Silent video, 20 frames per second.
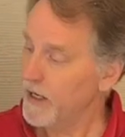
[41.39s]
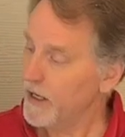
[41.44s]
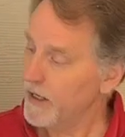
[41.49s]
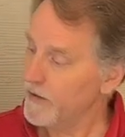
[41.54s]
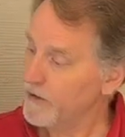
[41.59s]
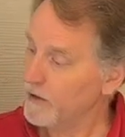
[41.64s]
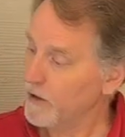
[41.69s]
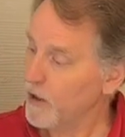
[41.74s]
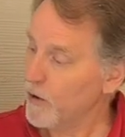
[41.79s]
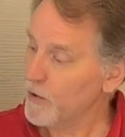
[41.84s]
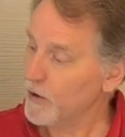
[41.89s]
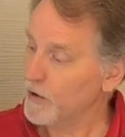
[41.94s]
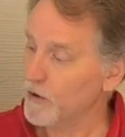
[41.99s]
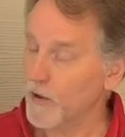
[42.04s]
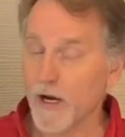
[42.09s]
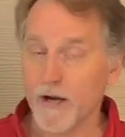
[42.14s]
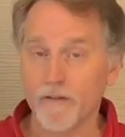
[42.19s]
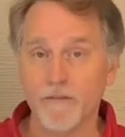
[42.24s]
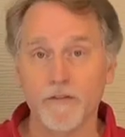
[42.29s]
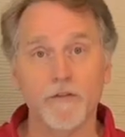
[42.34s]
and the lower
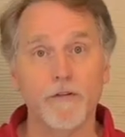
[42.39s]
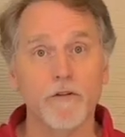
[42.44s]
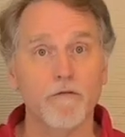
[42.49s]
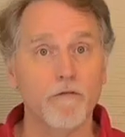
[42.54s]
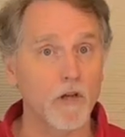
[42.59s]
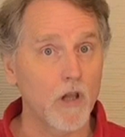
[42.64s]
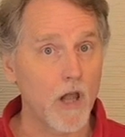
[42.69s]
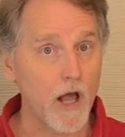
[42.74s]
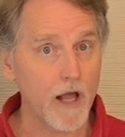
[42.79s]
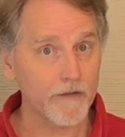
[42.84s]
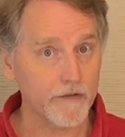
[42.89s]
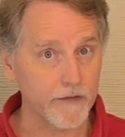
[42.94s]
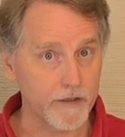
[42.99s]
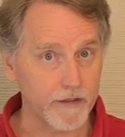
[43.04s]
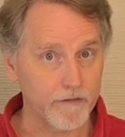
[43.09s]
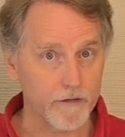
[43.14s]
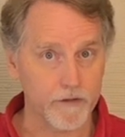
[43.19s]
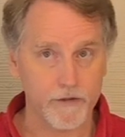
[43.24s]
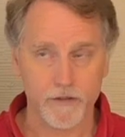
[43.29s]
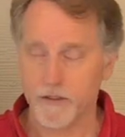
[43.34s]
graph is the
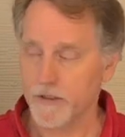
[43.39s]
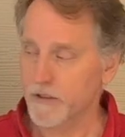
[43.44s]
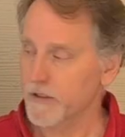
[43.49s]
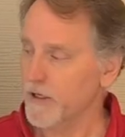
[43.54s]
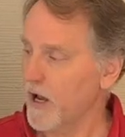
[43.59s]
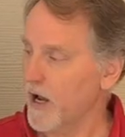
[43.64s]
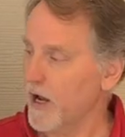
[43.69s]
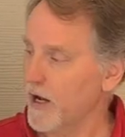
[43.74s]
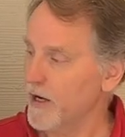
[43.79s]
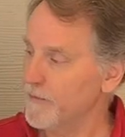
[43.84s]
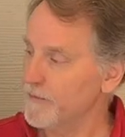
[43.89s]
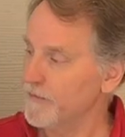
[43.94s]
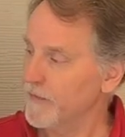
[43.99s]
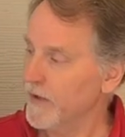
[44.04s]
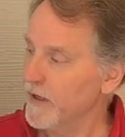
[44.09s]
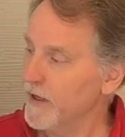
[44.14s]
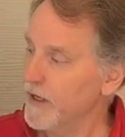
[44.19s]
velocity versus time.